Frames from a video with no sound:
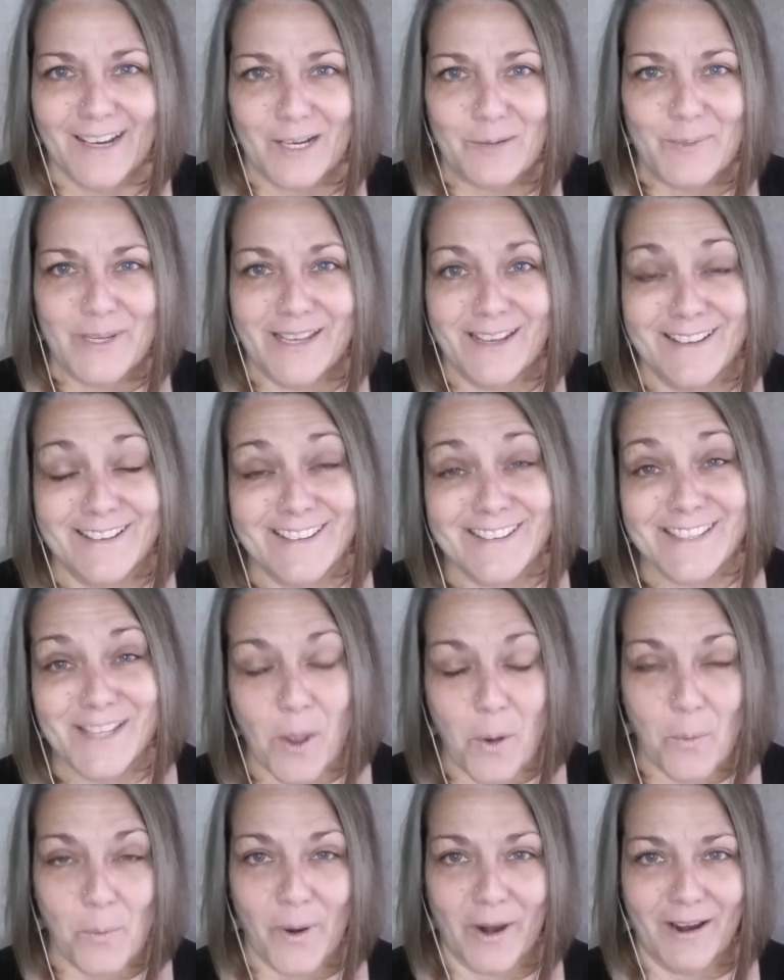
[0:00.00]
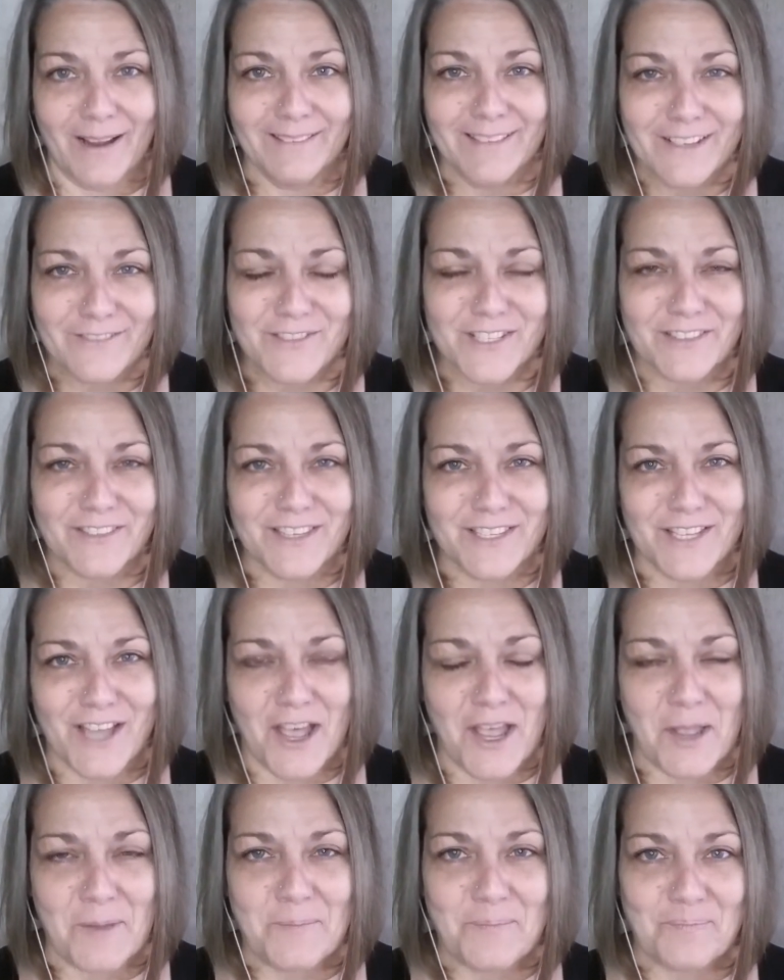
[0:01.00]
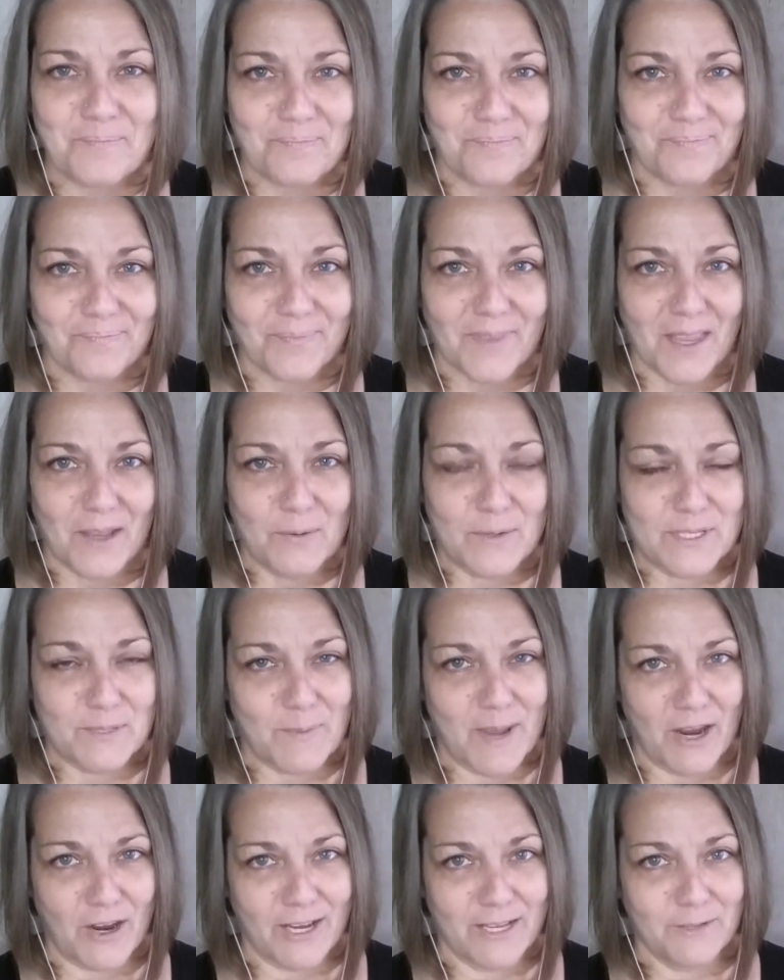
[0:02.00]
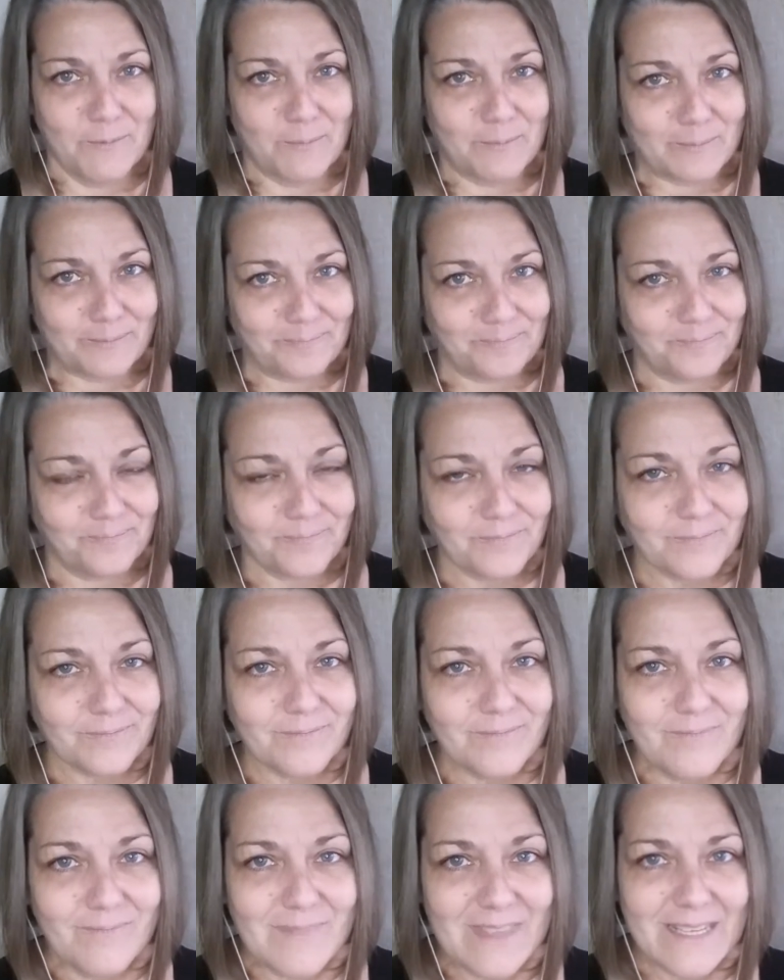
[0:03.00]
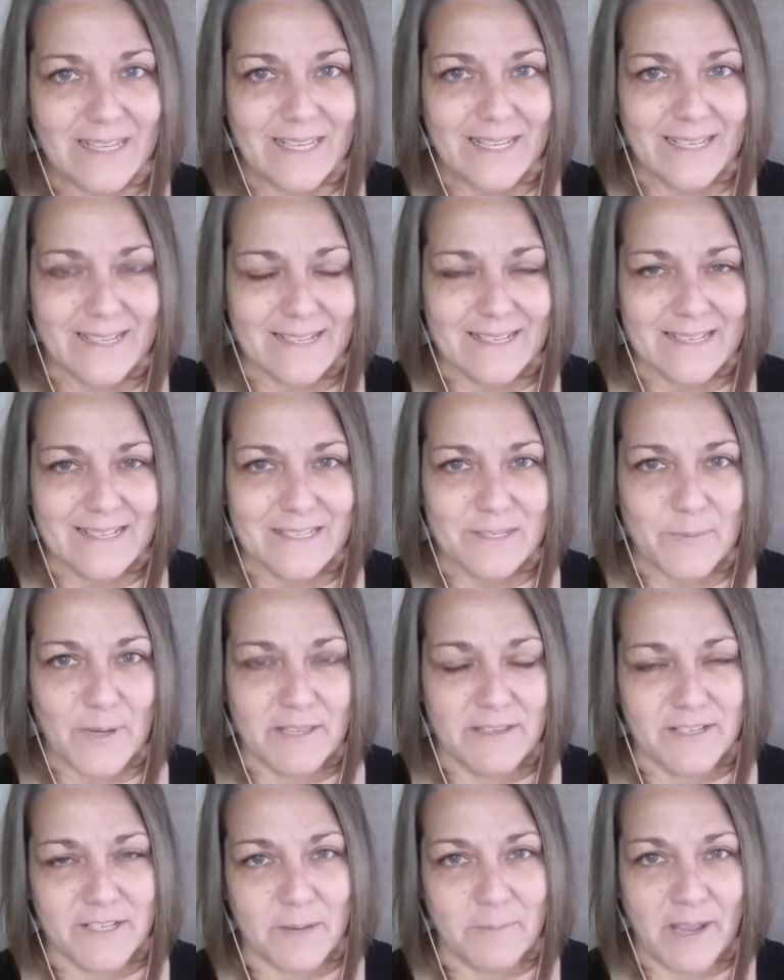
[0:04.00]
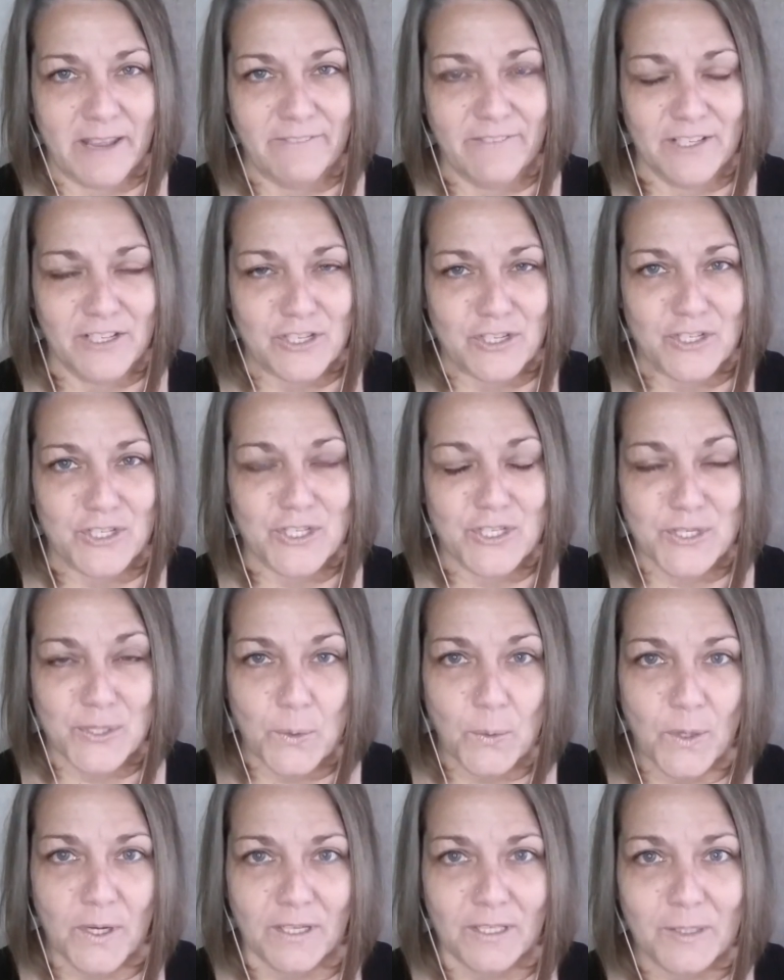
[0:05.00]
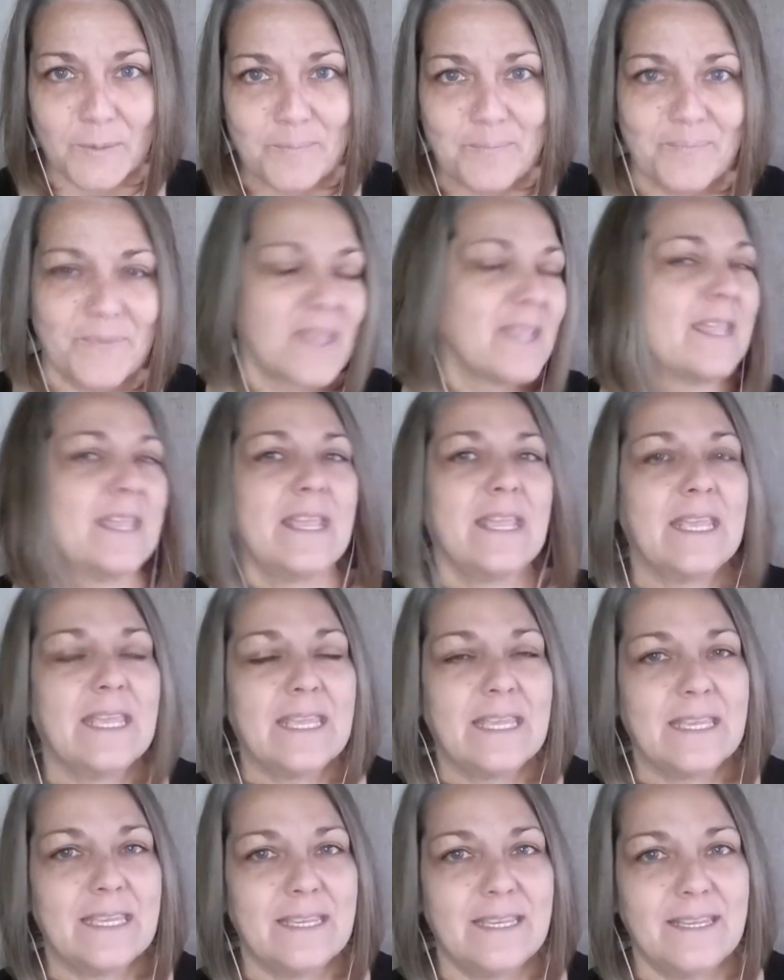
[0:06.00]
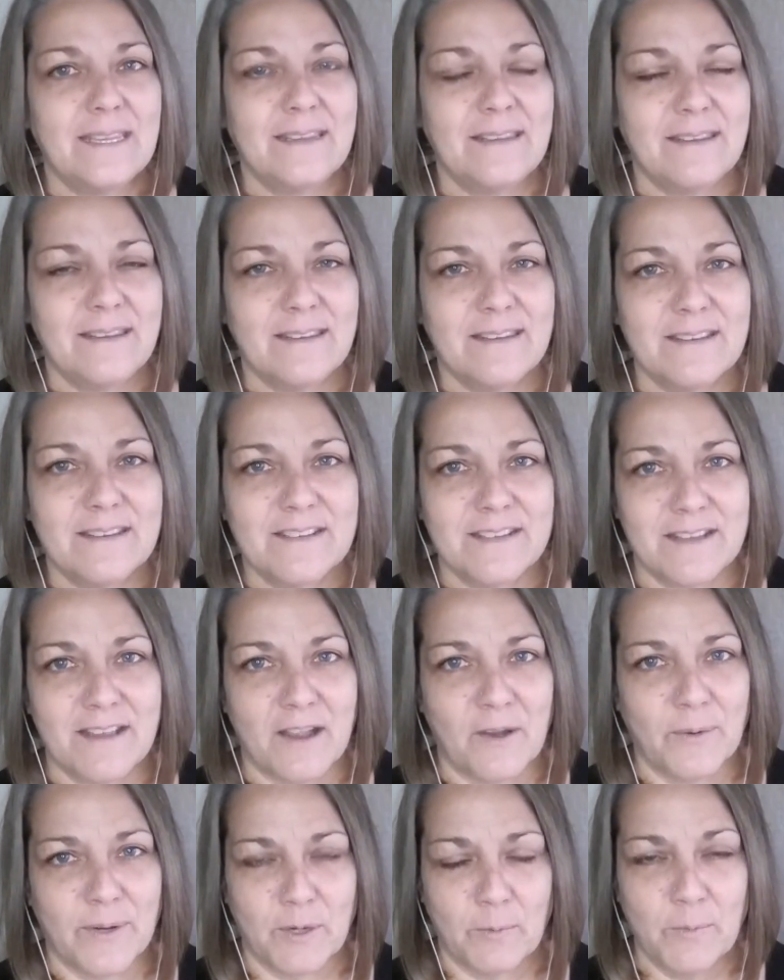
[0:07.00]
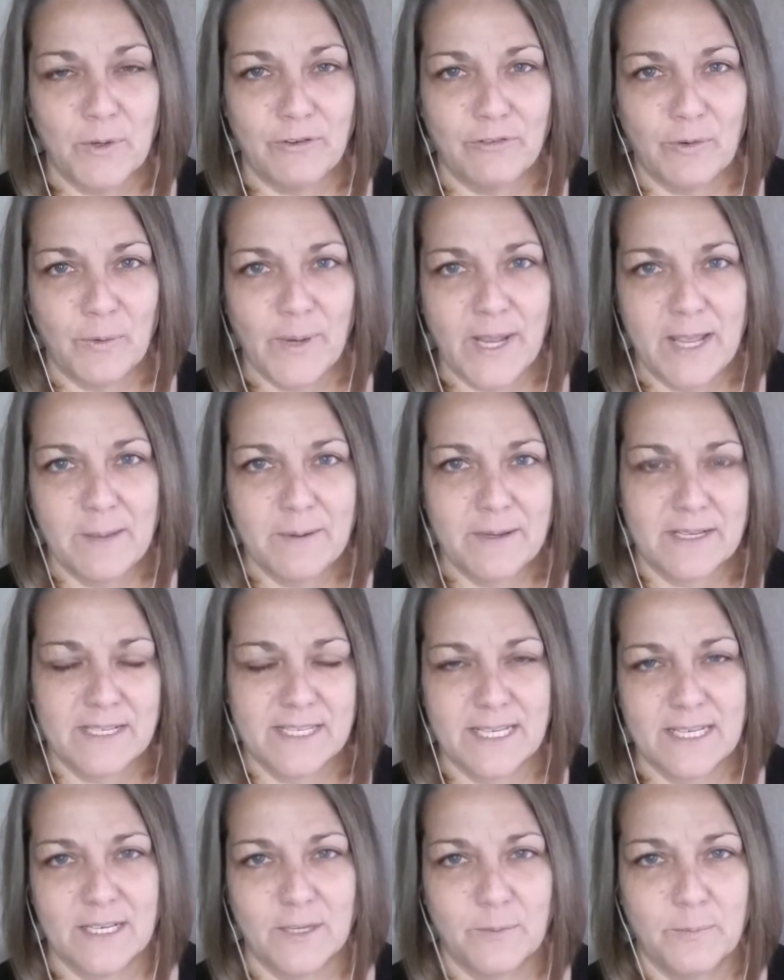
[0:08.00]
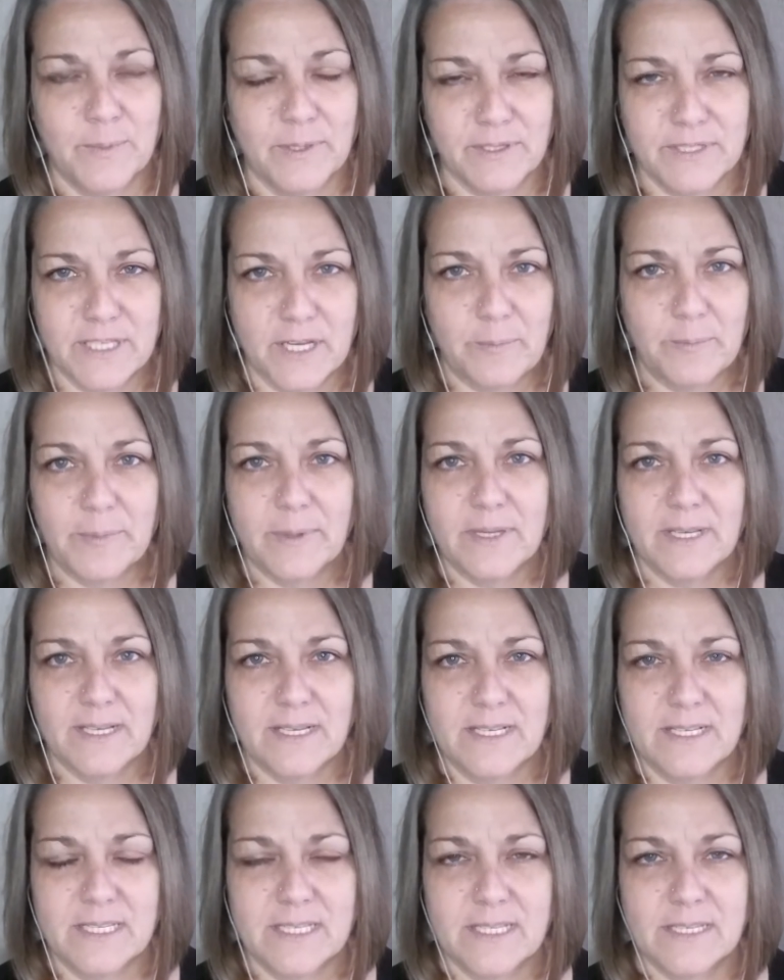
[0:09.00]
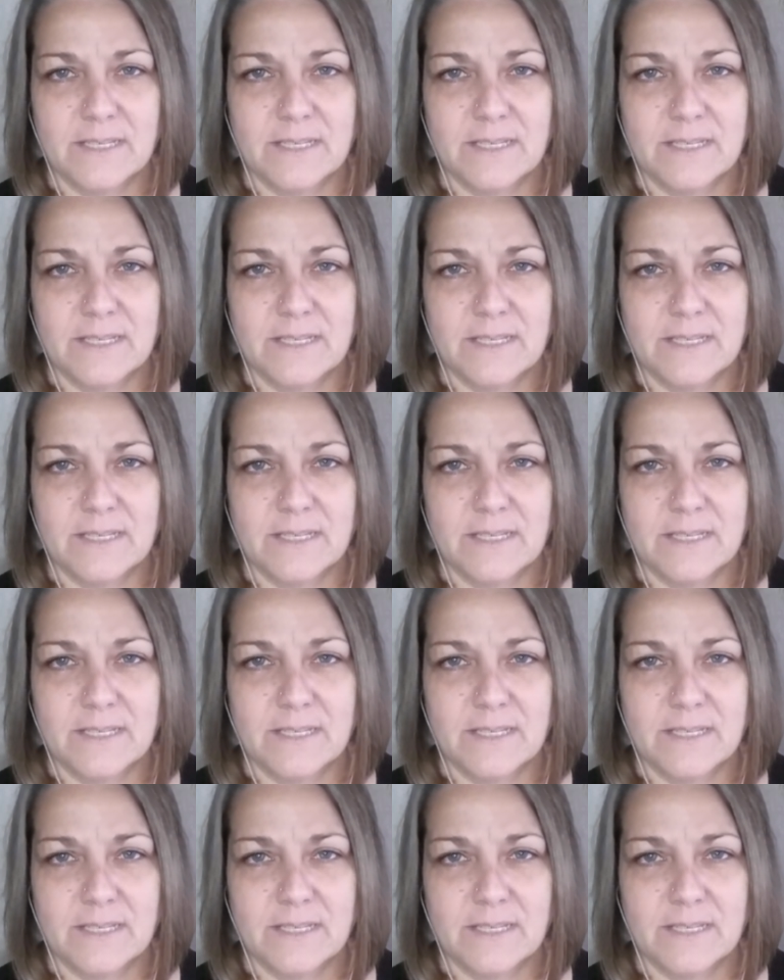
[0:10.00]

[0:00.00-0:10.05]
because where I lived at the time, I was married, and by the time I finished school, he did not want to move away because he had built up his